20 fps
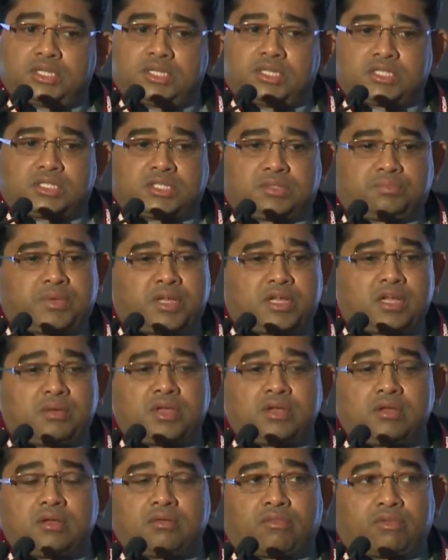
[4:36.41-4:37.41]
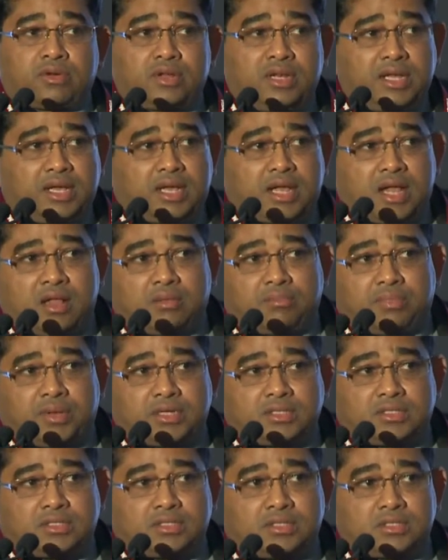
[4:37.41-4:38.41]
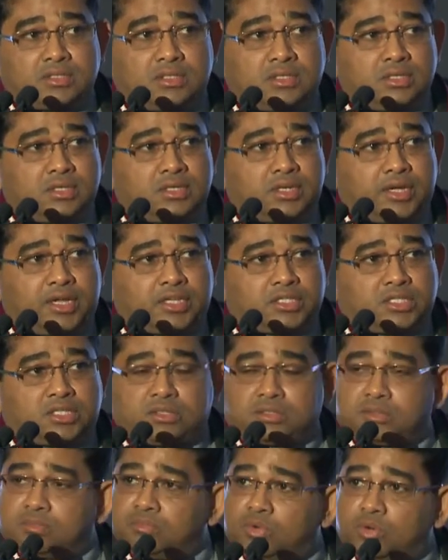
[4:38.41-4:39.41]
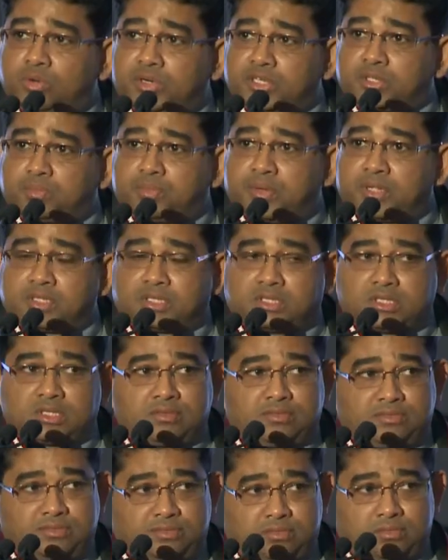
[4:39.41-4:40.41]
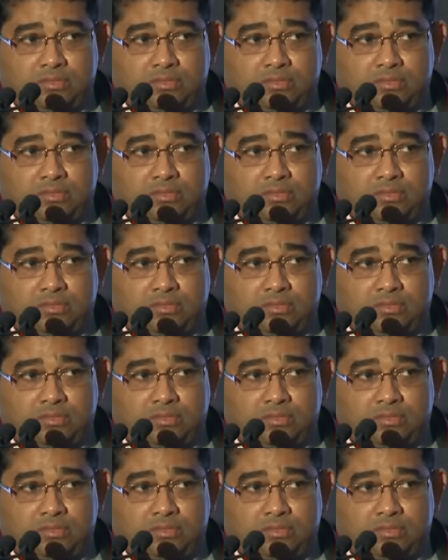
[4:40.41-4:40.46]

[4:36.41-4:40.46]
is becoming really complex. It's more expensive.